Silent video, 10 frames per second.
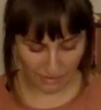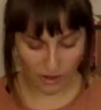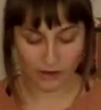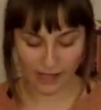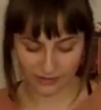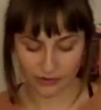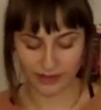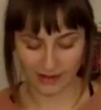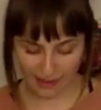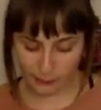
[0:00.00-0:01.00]
oh yeah, so
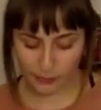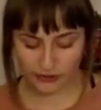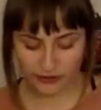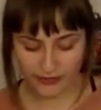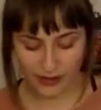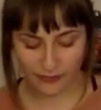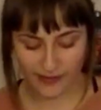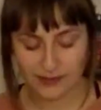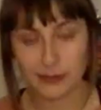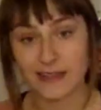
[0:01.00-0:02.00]
the last portion of that
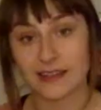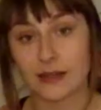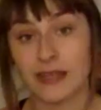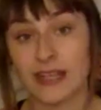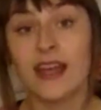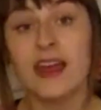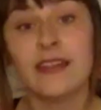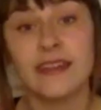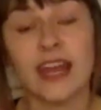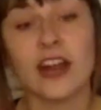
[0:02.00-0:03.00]
recipe is gonna be
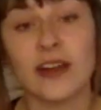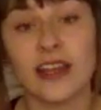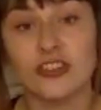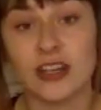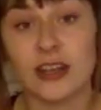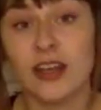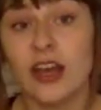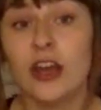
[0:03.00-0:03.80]
the aeration.